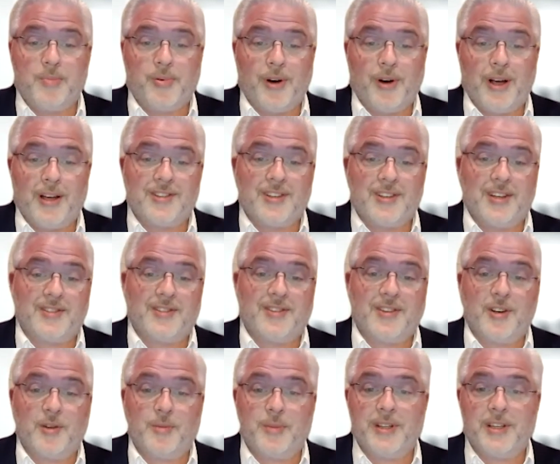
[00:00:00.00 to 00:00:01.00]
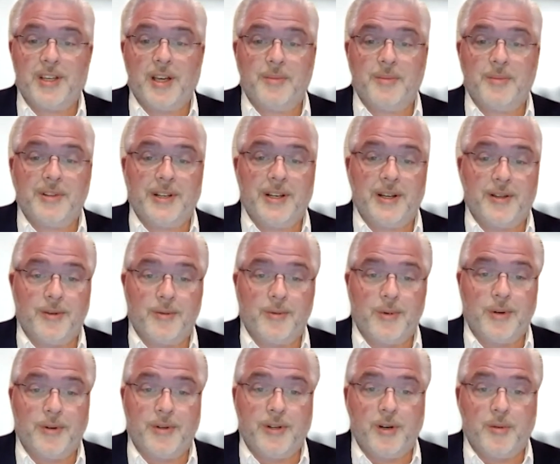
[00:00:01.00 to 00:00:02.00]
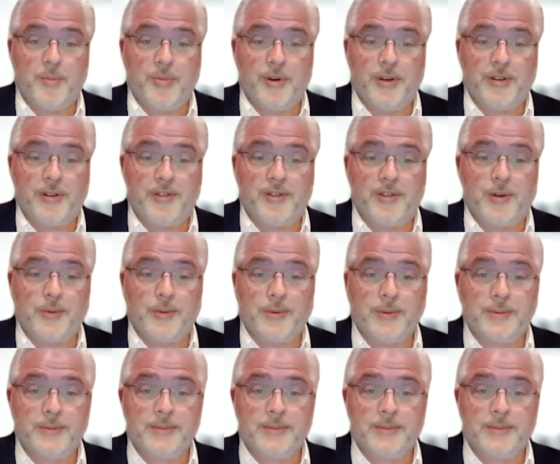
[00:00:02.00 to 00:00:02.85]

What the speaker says: process that'll be coming down the road here pretty soon.